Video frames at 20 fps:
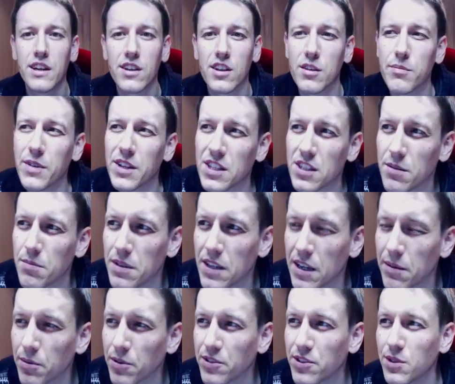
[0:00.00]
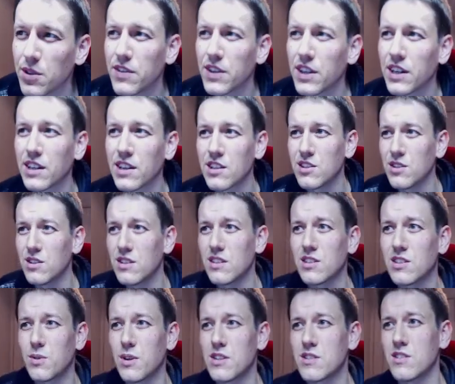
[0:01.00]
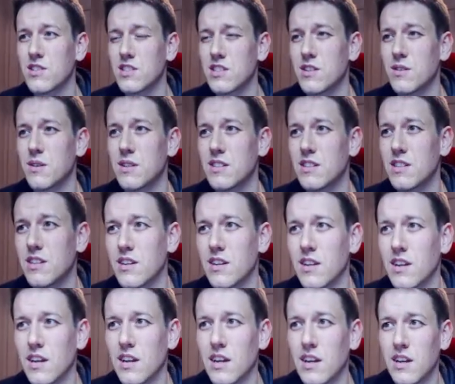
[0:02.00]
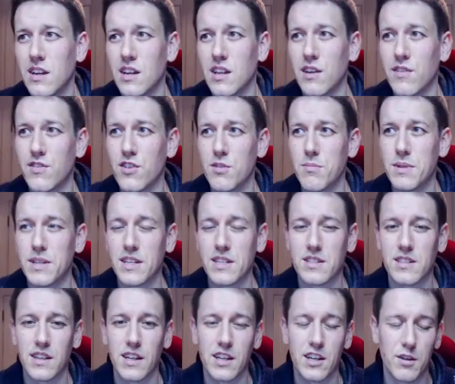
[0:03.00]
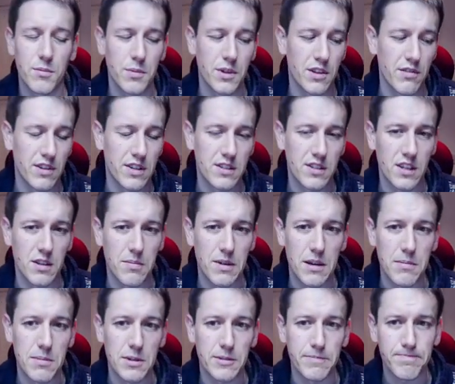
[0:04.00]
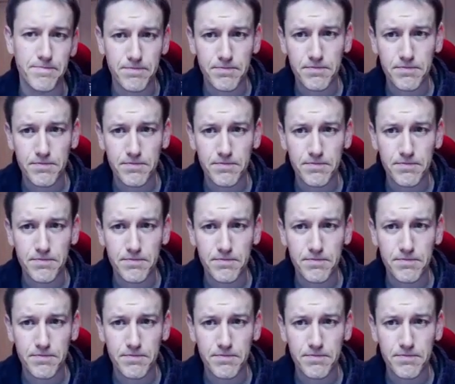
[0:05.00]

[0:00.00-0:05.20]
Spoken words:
You're meant to be able to, if you're going to do this question, do it in a few minutes and get on with the rest of the paper.